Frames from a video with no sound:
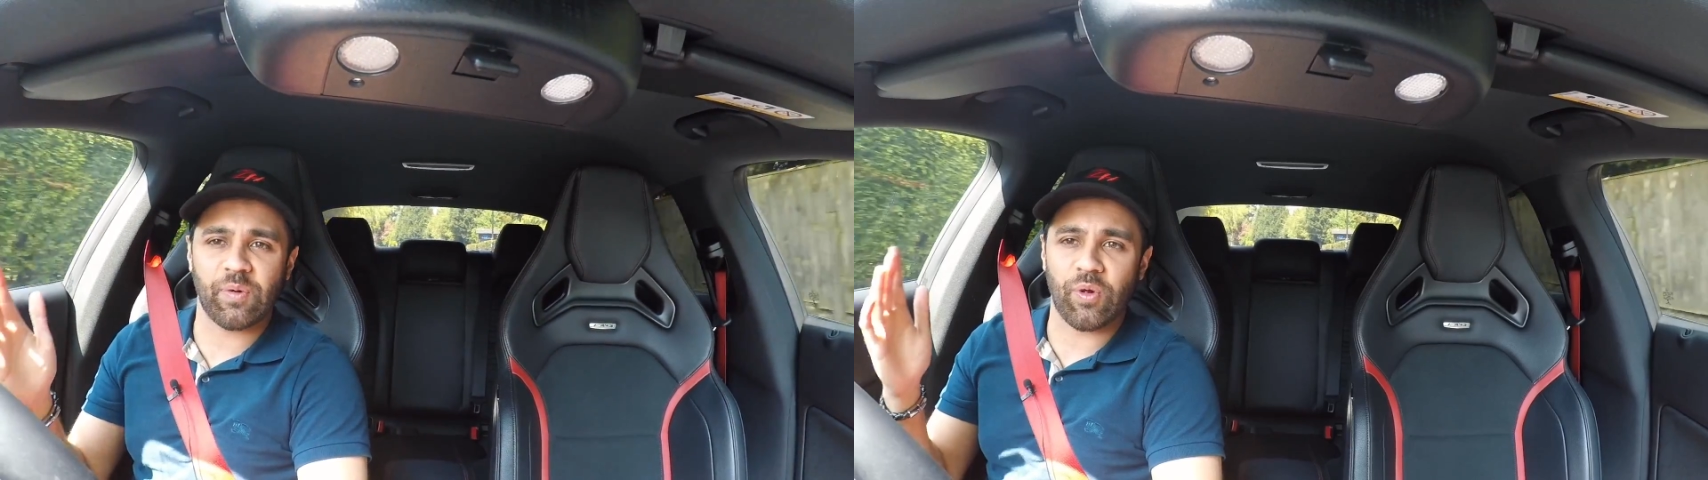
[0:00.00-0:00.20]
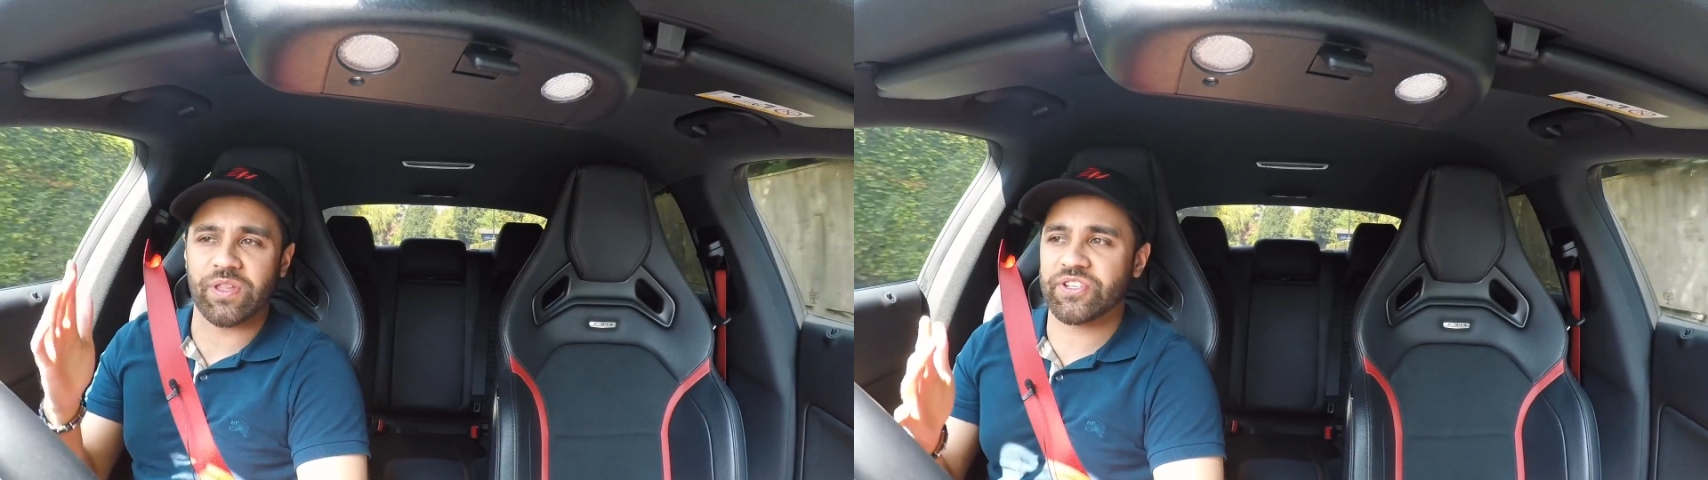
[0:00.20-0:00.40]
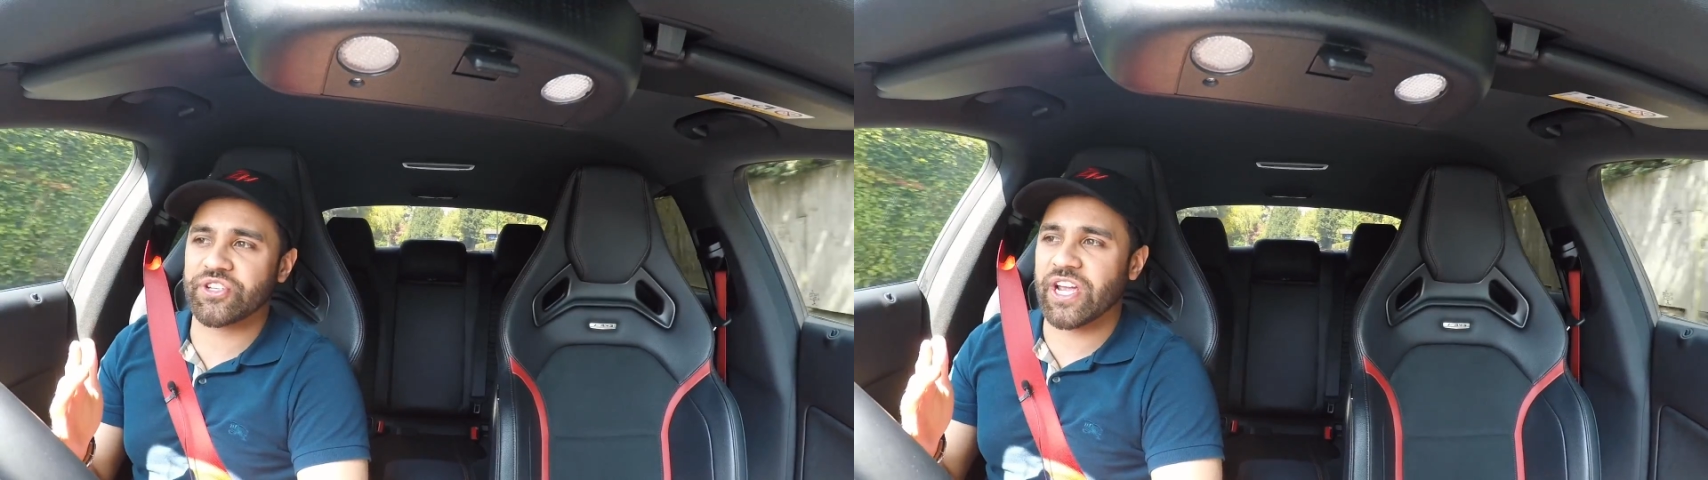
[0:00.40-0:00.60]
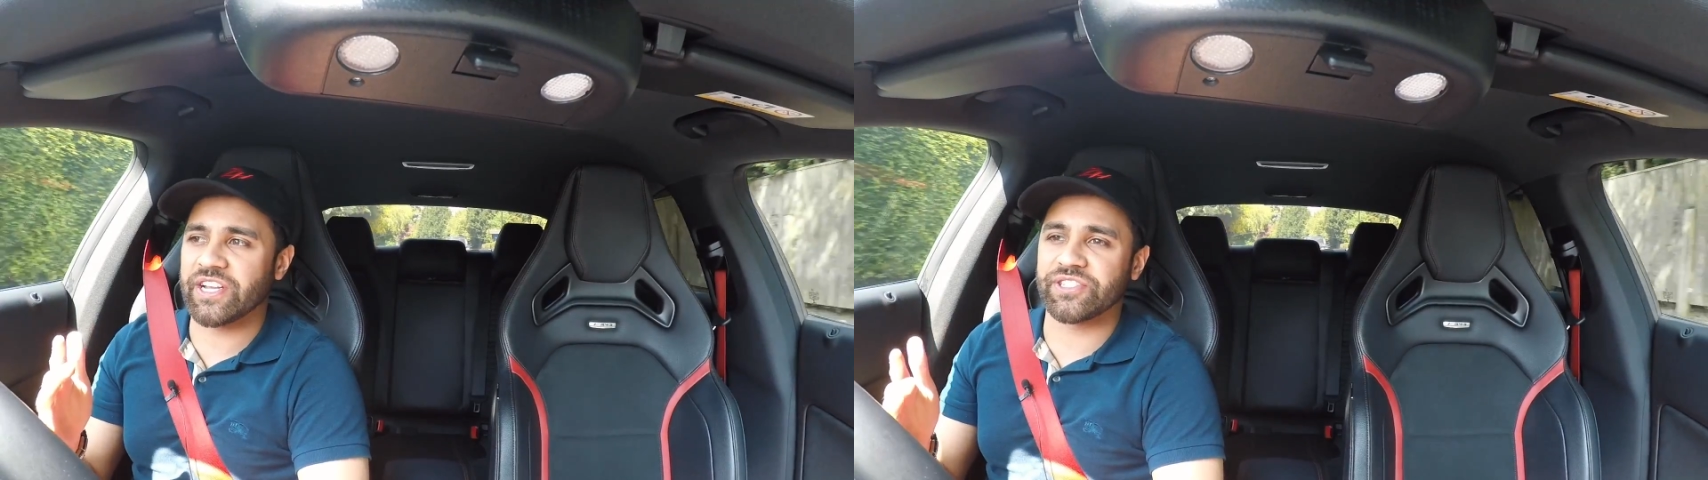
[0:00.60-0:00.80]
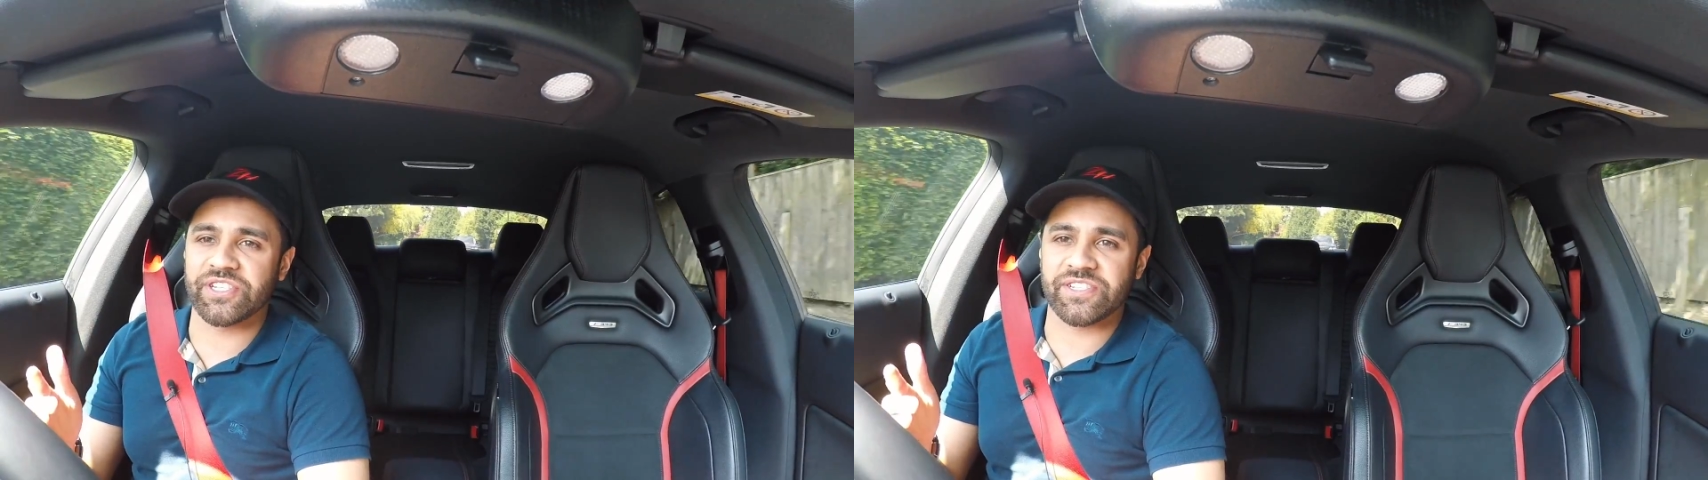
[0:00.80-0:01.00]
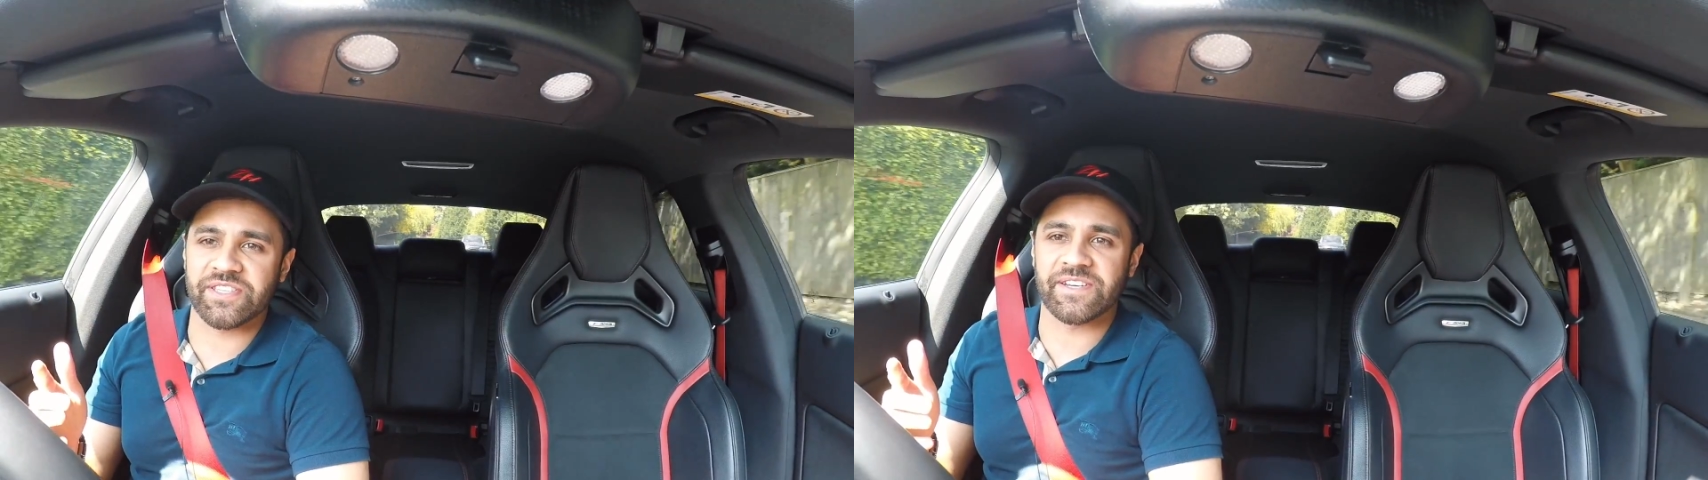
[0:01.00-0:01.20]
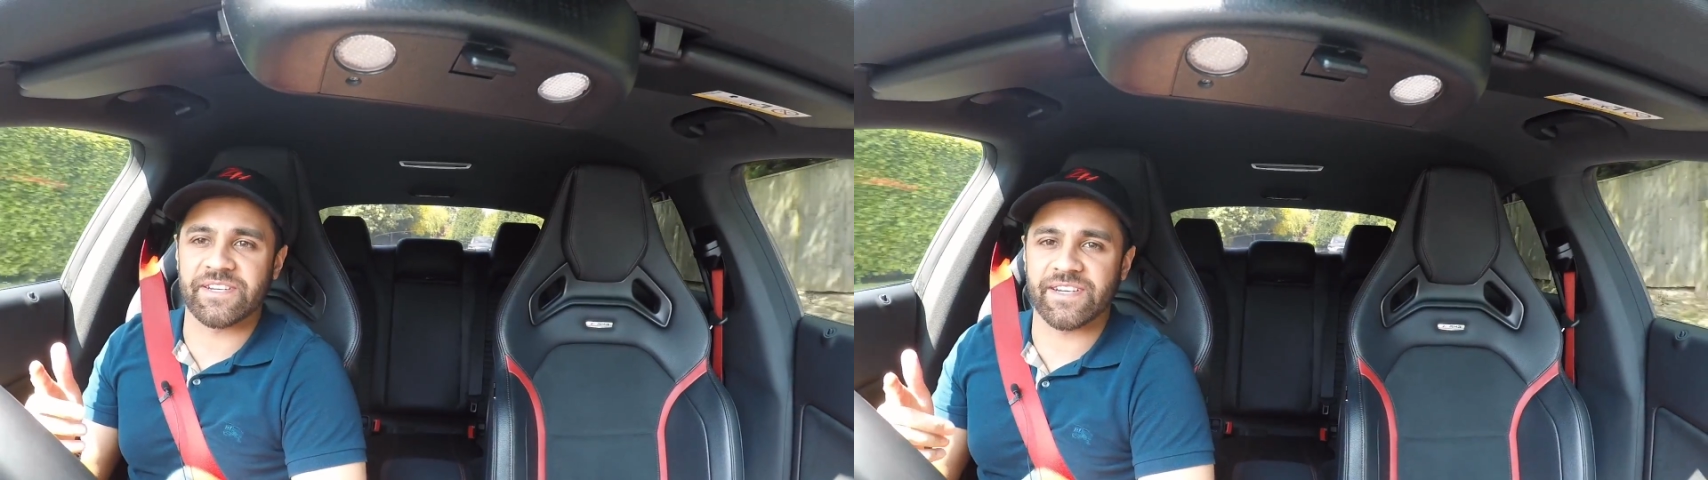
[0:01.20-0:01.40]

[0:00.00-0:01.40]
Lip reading: All that's changed is that